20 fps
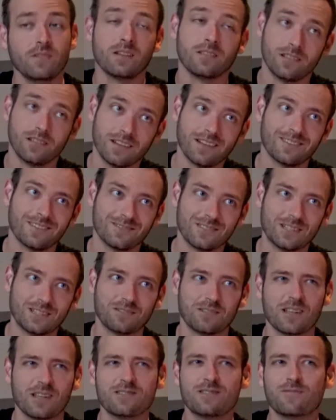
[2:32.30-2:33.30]

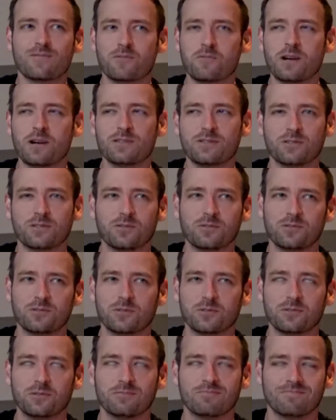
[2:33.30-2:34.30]
There's different ways
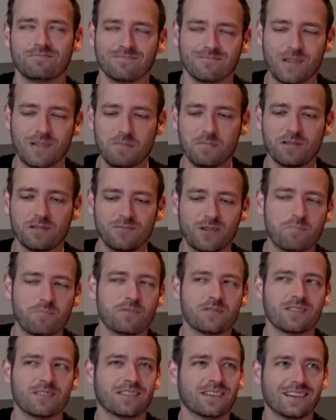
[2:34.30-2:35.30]
to make it
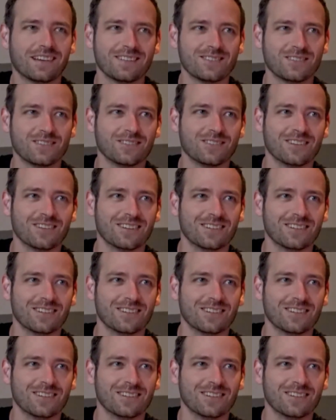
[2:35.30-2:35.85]
represent that, isn't it?